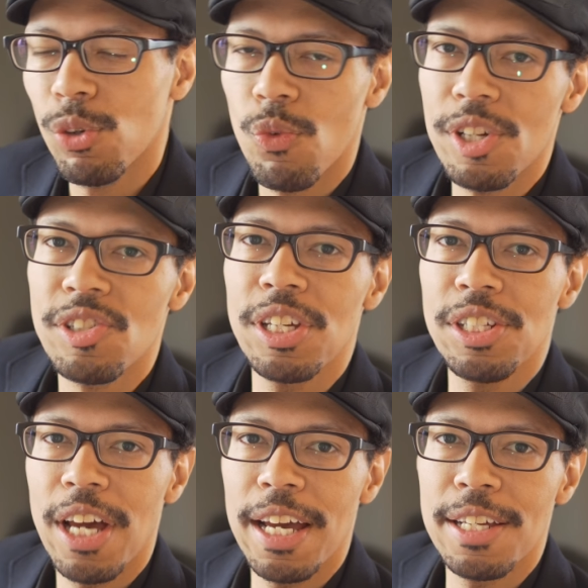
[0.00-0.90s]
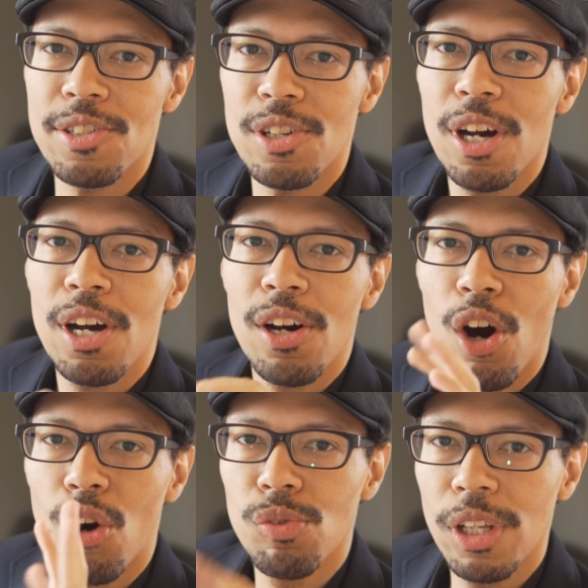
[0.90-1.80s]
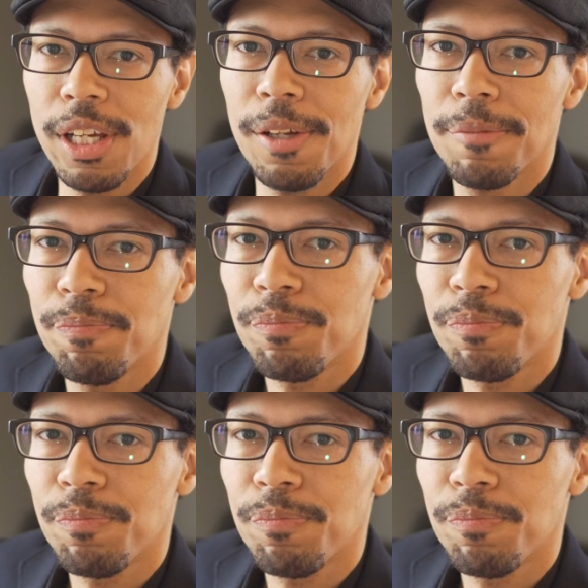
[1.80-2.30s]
the whiskey taste only.